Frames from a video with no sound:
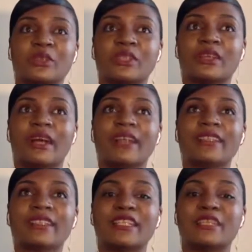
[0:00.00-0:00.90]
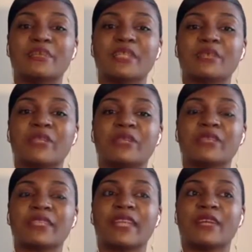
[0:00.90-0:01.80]
So I just dismissed what he
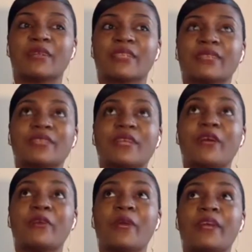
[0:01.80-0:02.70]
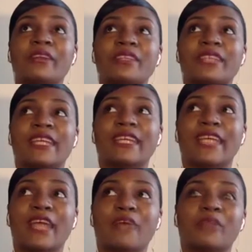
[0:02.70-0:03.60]
was saying, because I was like, everybody else is taking
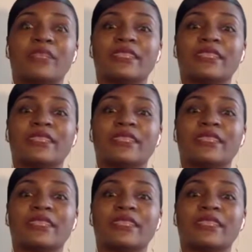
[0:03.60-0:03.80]
Kaplan.